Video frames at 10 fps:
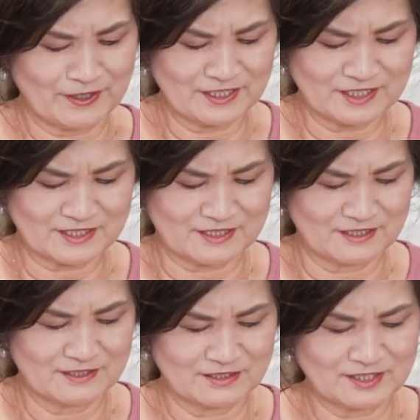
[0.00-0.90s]

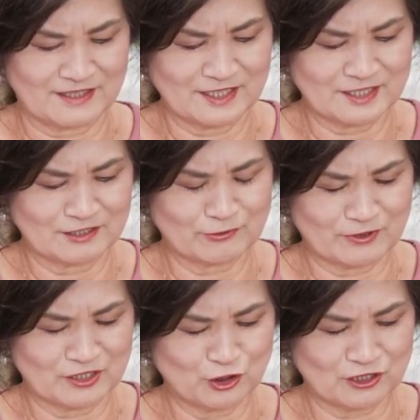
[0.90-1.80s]
waste the nice and
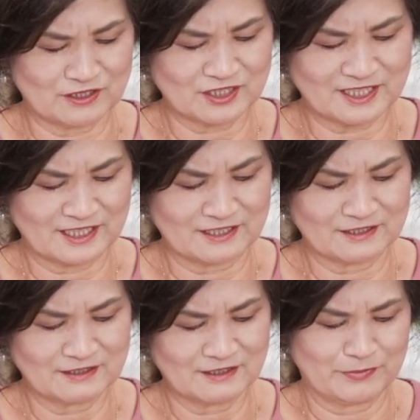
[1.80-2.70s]
crunchy
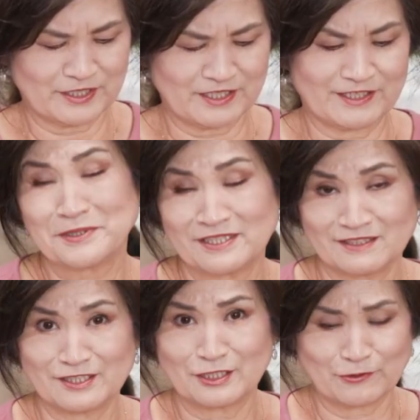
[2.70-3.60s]
skin by peeling